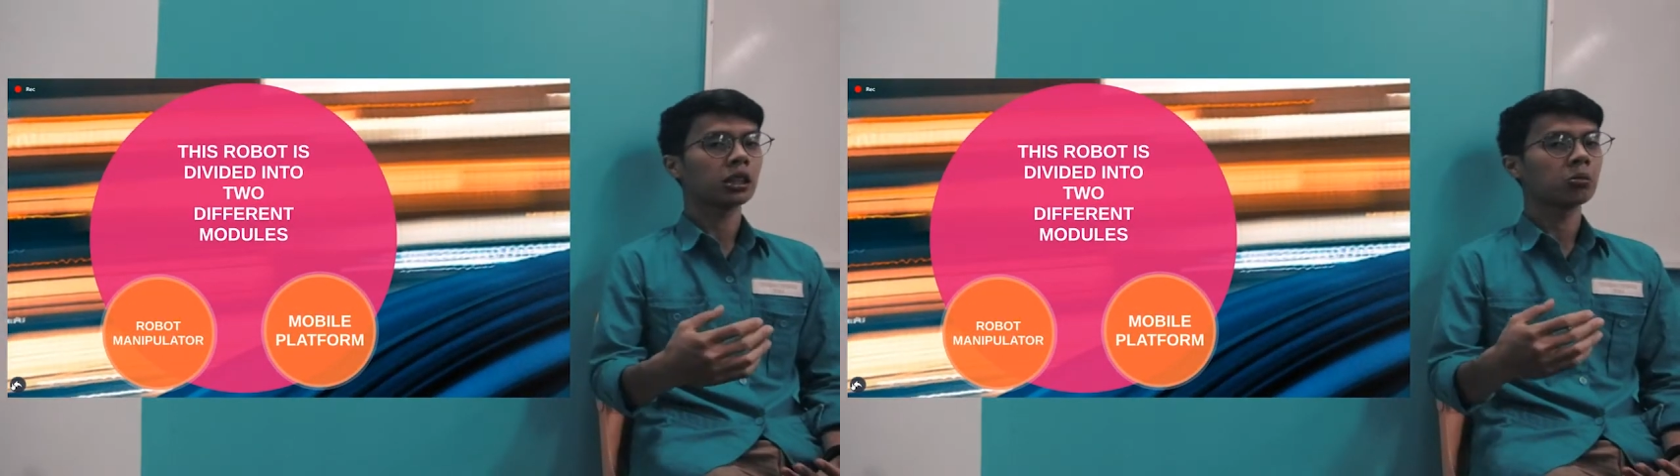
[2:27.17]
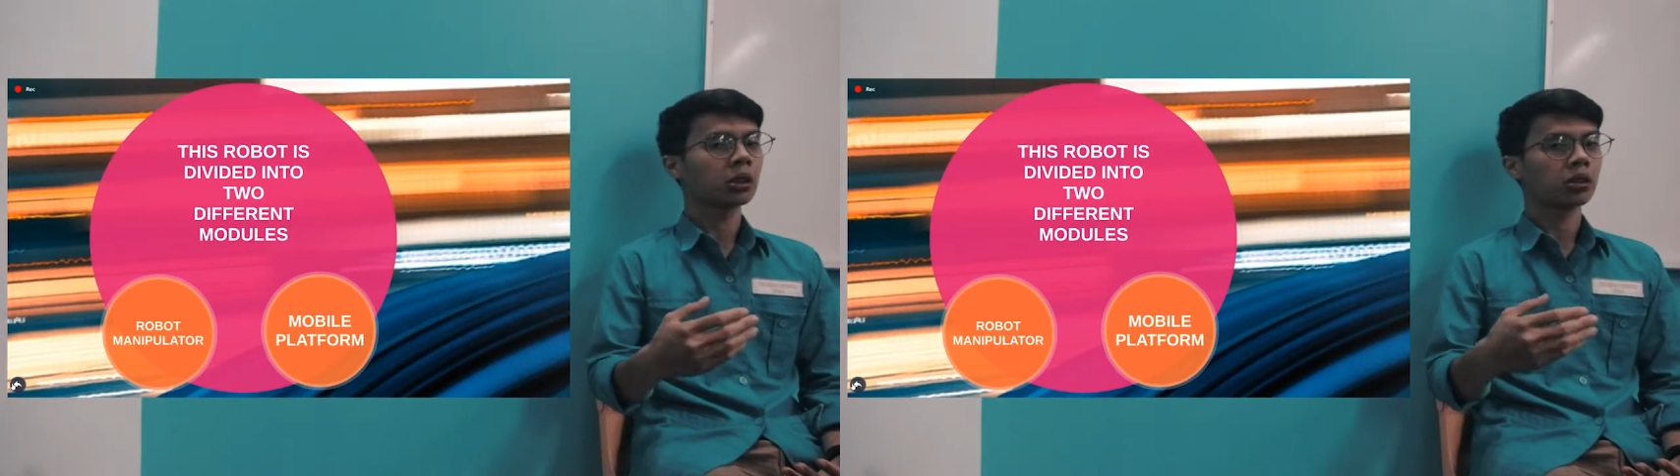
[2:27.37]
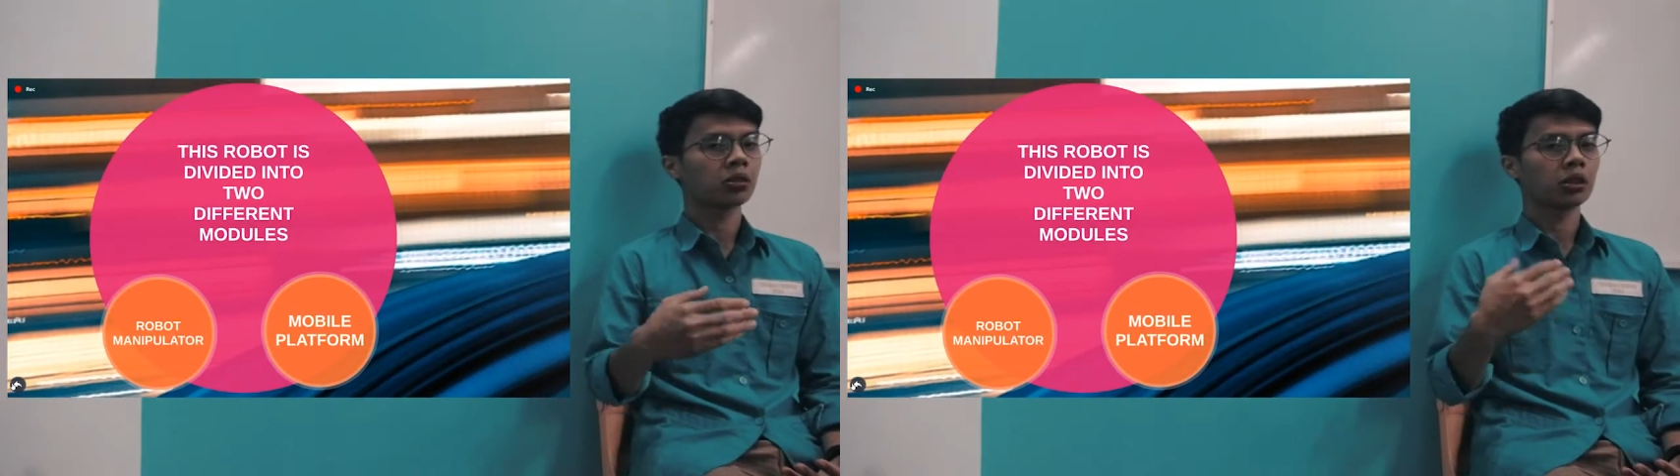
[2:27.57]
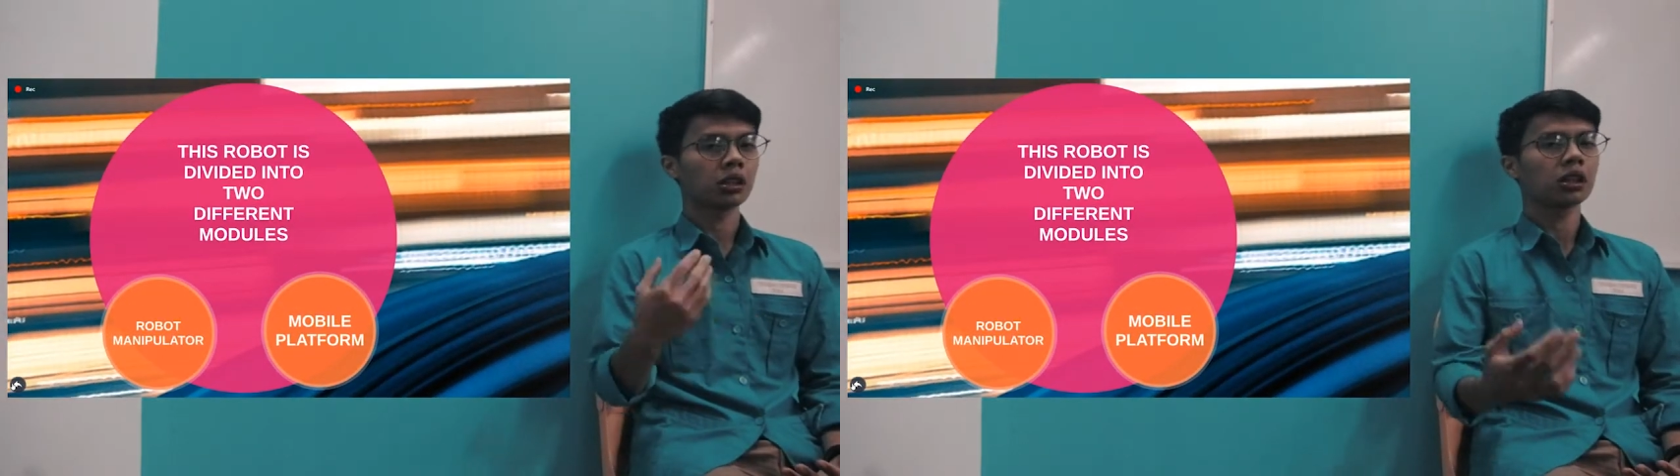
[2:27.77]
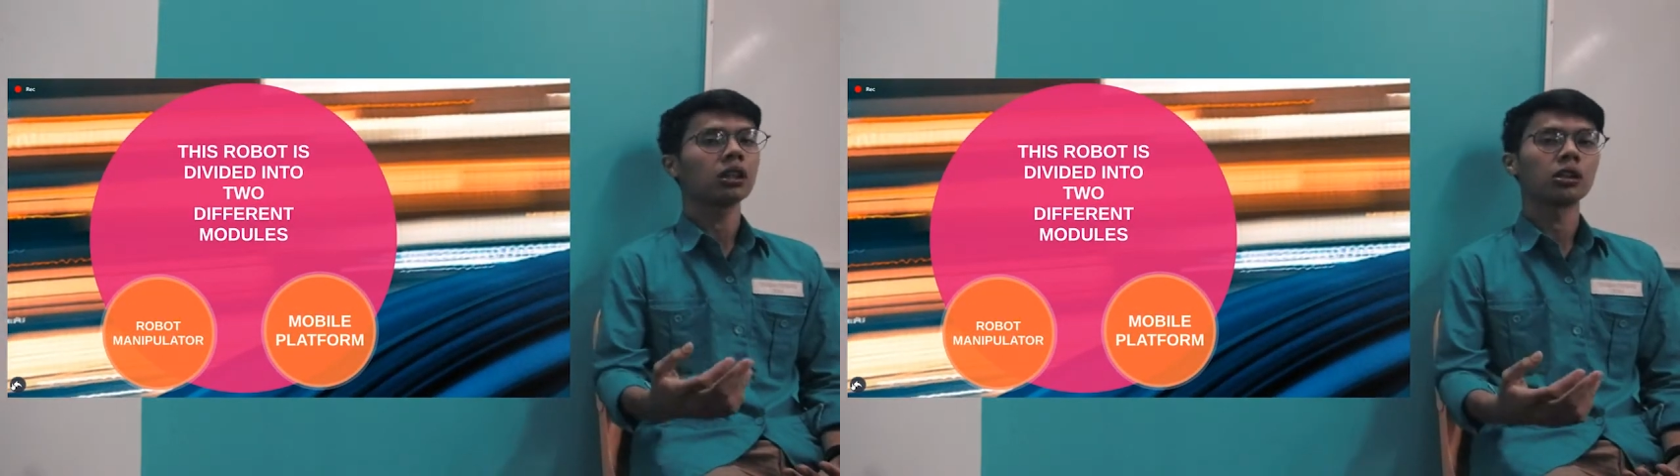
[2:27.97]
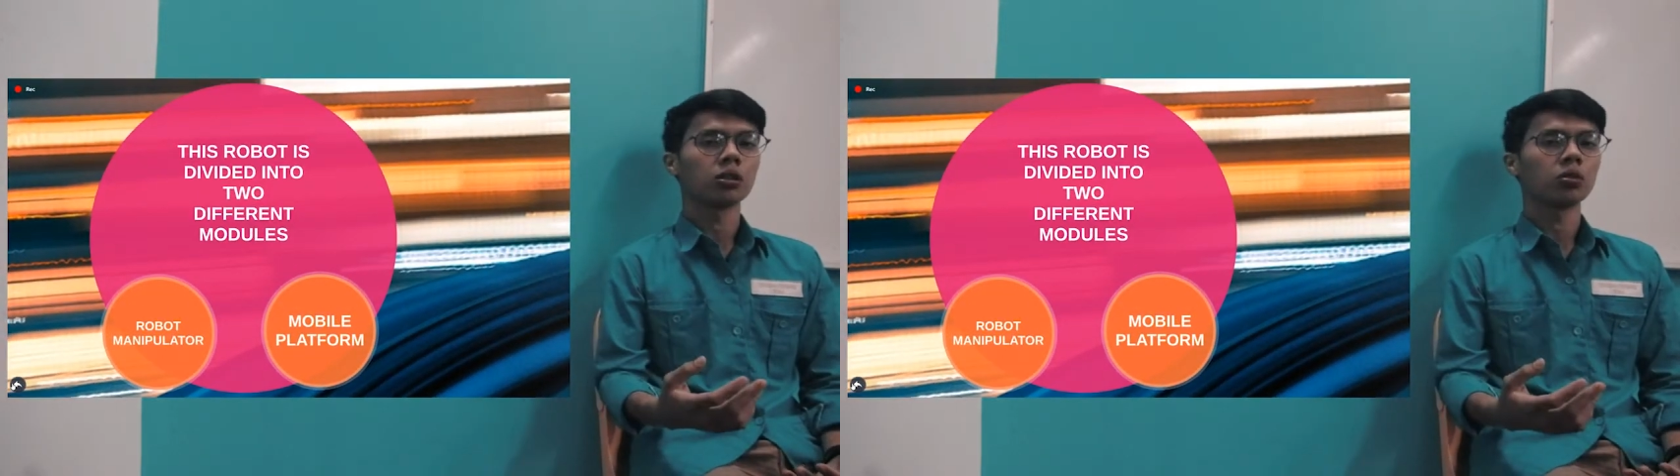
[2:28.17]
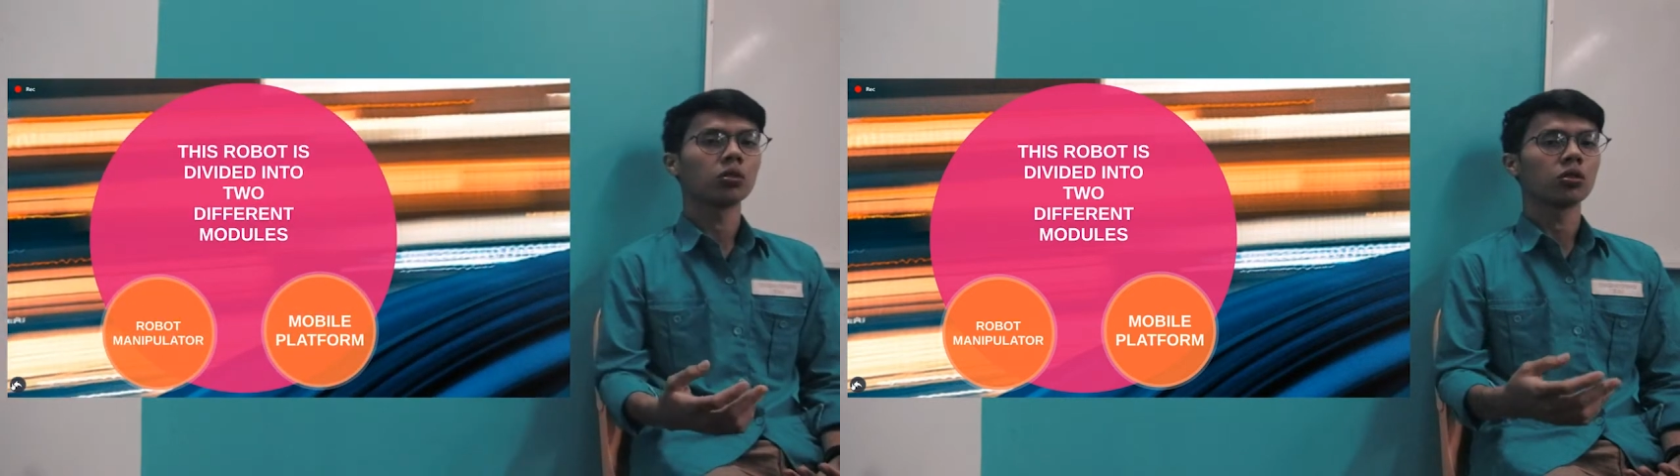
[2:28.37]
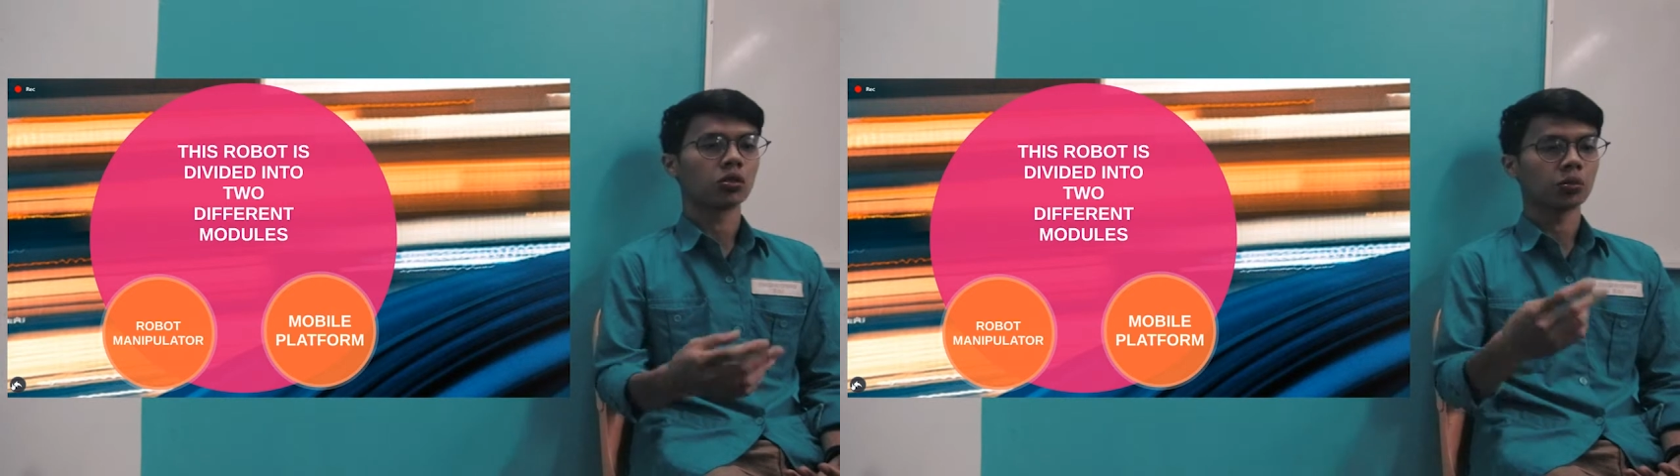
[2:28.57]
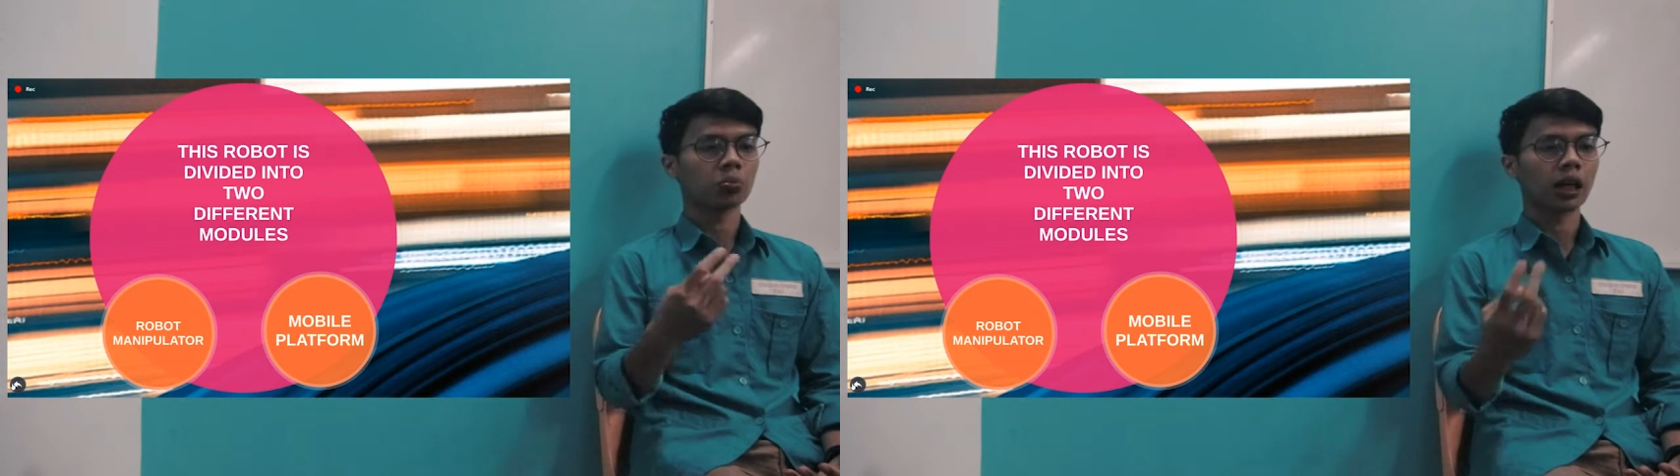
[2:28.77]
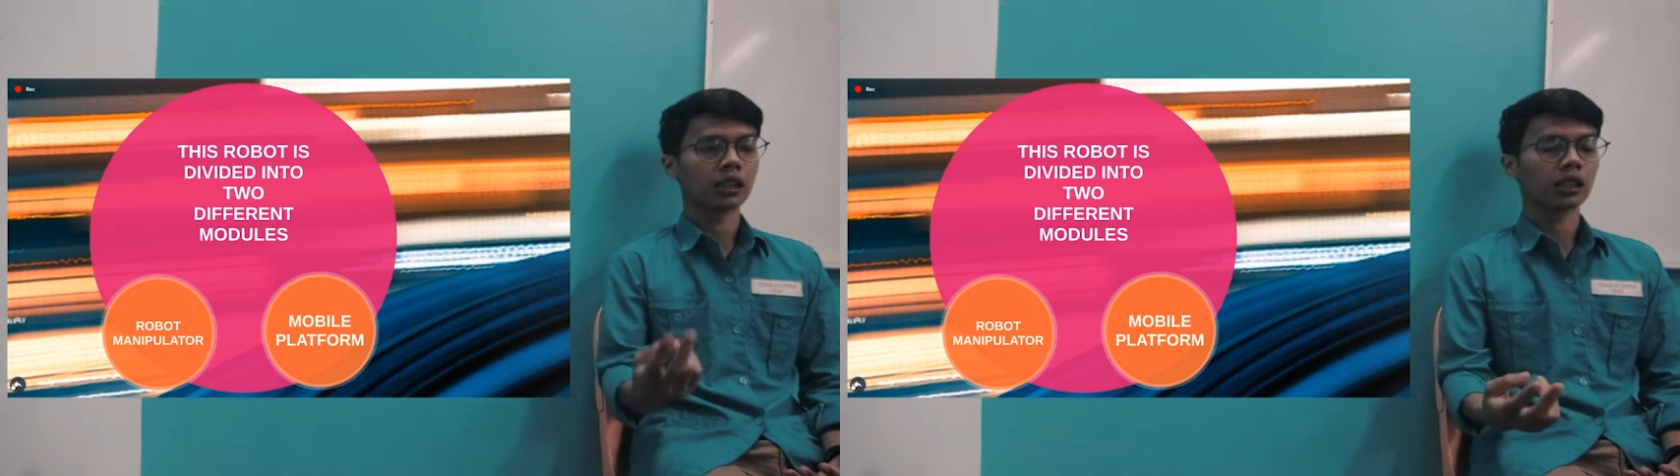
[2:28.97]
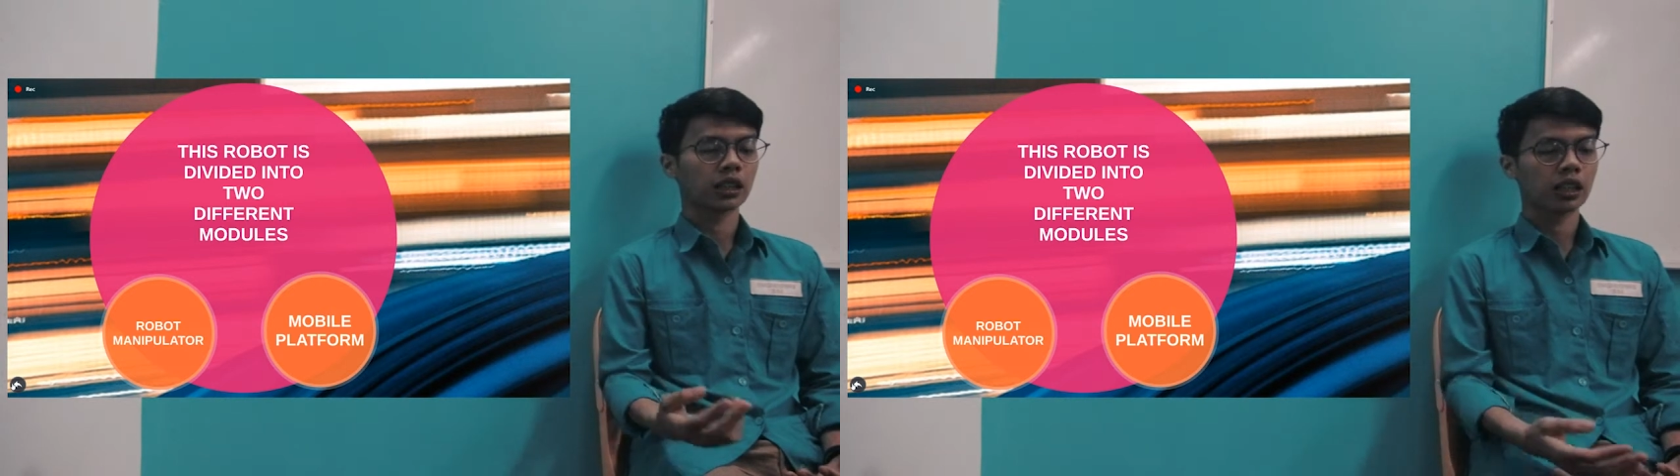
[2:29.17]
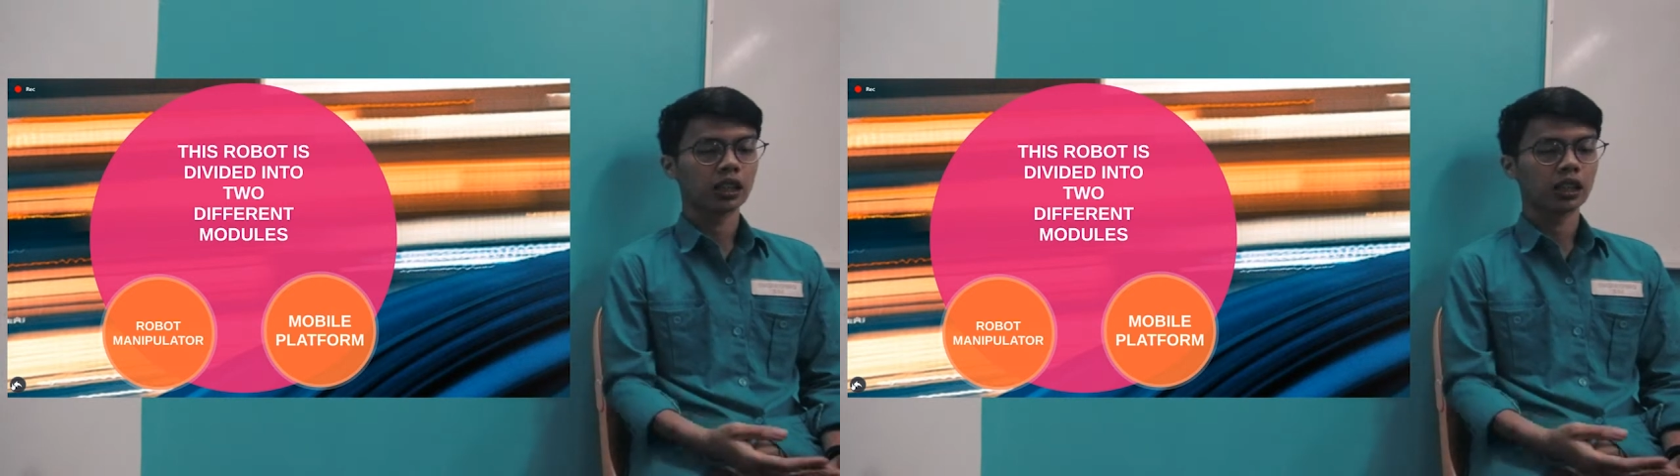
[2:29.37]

the methodology into two parts.